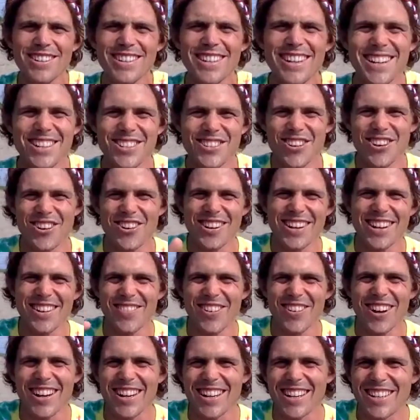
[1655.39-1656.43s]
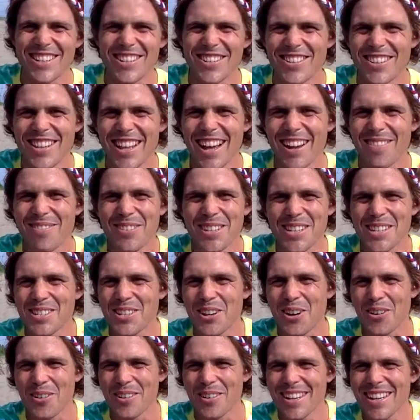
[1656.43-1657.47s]
That joke. I'm not going to do that. Please
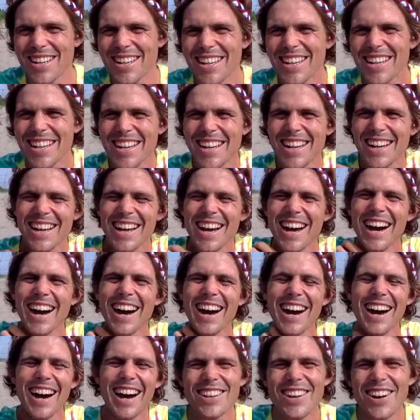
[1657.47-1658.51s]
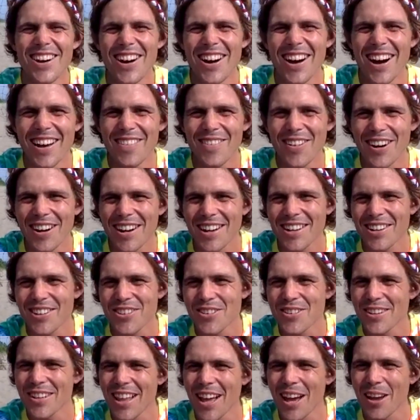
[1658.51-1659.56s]
don't. No, I'm not going to
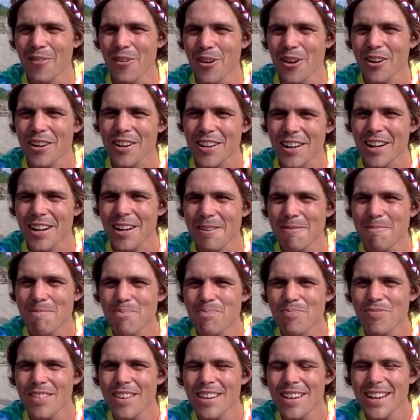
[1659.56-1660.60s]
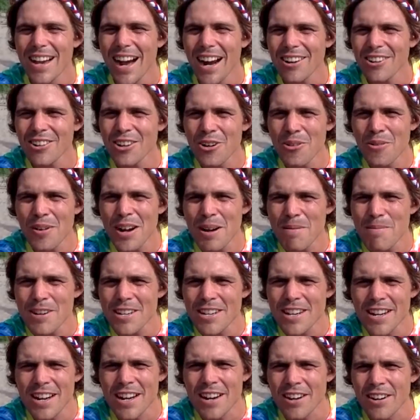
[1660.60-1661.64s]
do a live haircut. I don't know when I'm going to
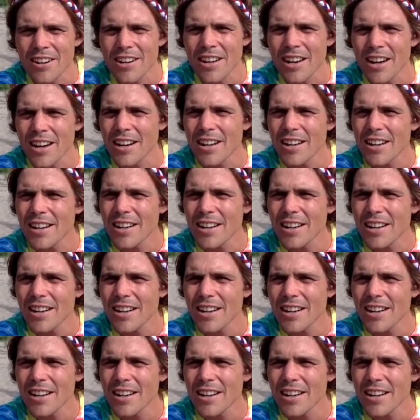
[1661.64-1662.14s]
get a haircut.